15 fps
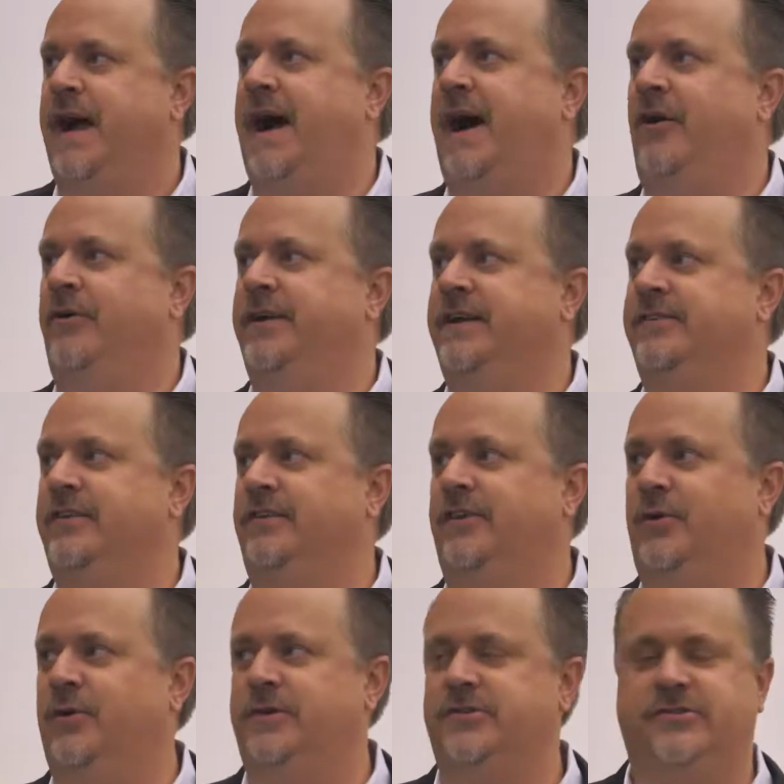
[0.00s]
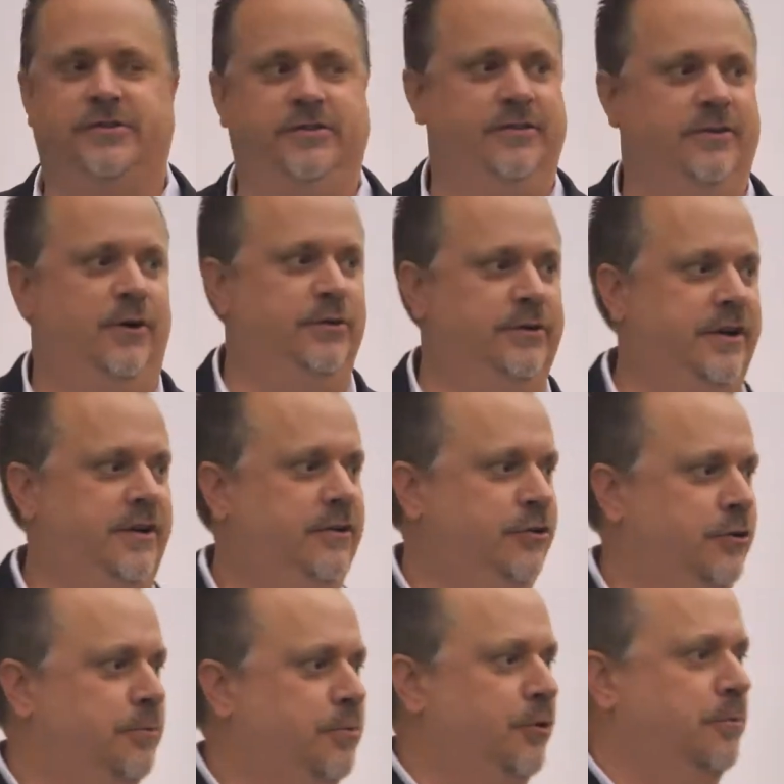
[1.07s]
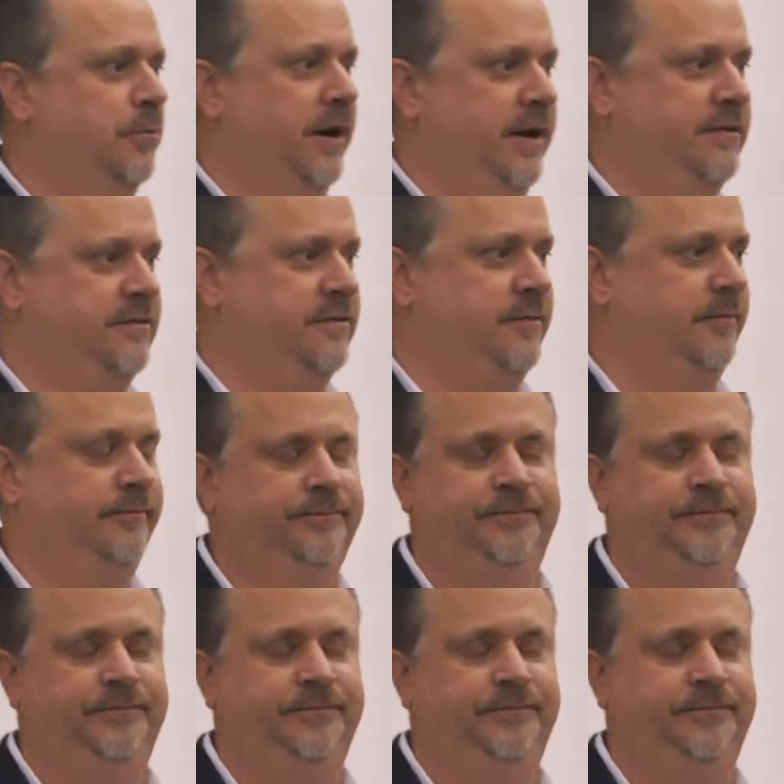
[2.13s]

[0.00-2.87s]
how to get the lowest hotel group room rates.